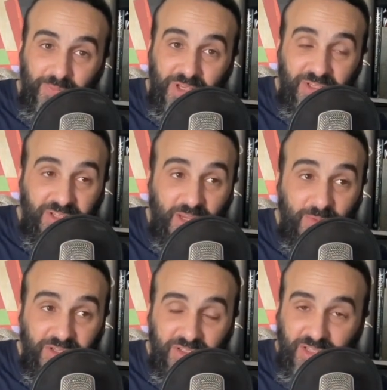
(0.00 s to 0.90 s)
because I
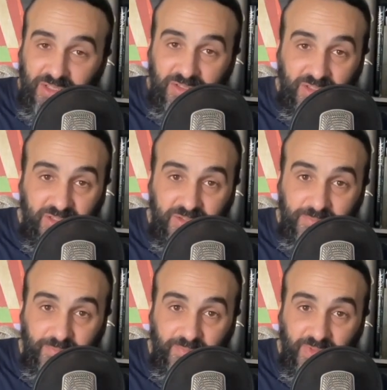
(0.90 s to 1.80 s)
imagine that's just
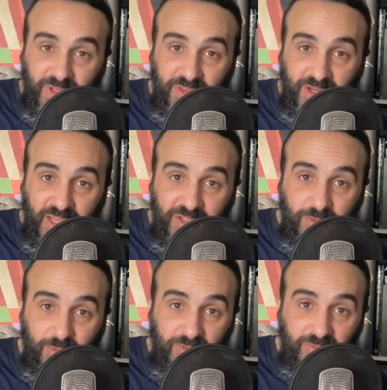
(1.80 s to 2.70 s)
the
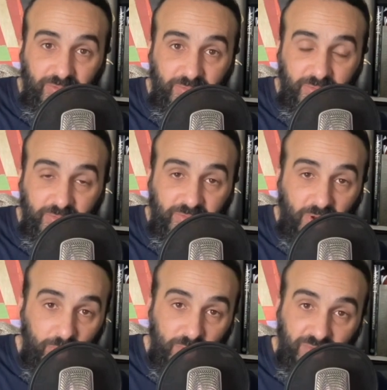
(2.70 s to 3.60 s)
nature of
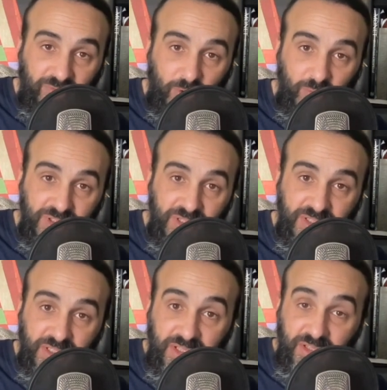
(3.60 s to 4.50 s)
filming
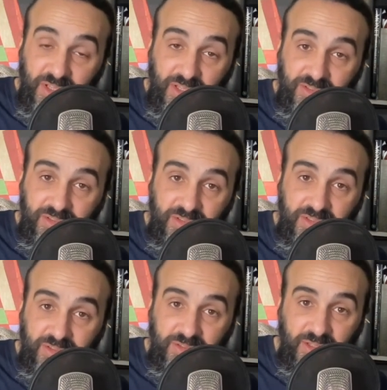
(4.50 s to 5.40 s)
performances is that things
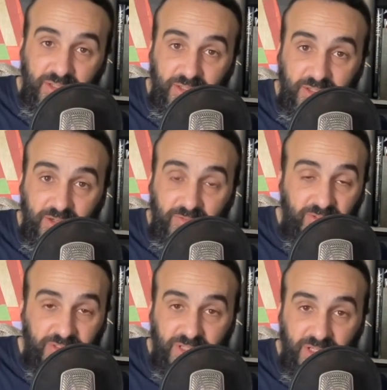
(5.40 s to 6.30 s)
just
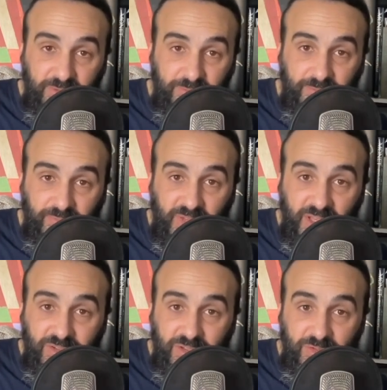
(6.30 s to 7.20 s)
unforeseen
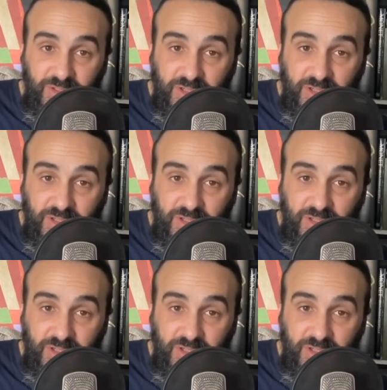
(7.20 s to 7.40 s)
issues